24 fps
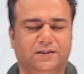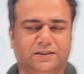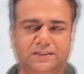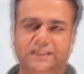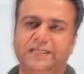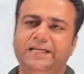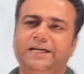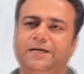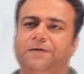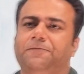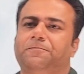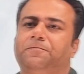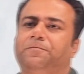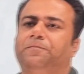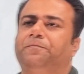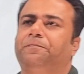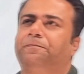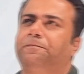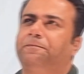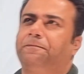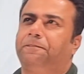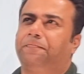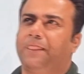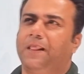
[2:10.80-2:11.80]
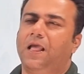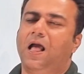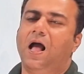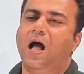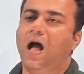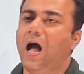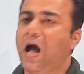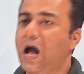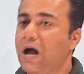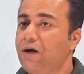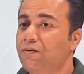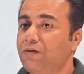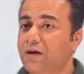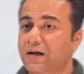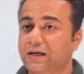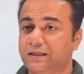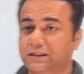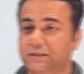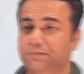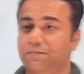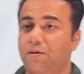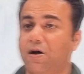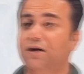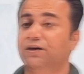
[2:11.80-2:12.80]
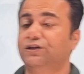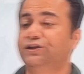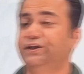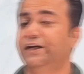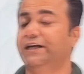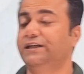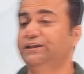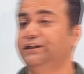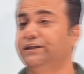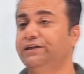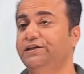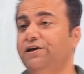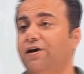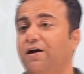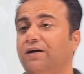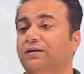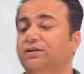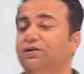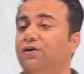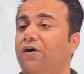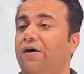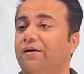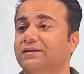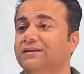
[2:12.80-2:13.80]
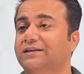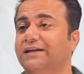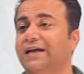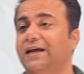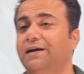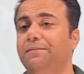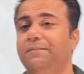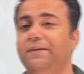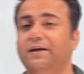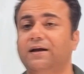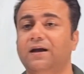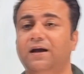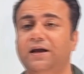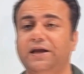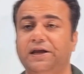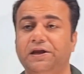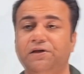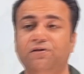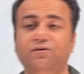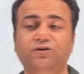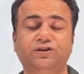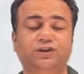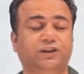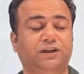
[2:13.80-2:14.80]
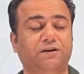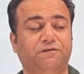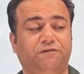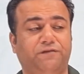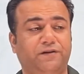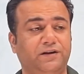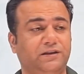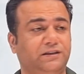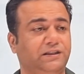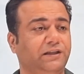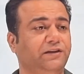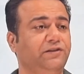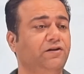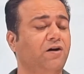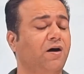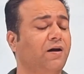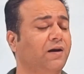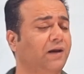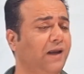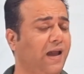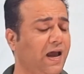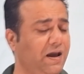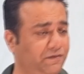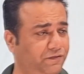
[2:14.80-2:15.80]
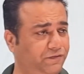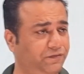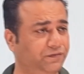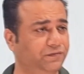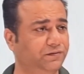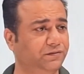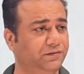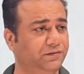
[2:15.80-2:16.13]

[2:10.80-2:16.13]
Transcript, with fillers: See how a small change in your thoughts can make a huge difference in your life.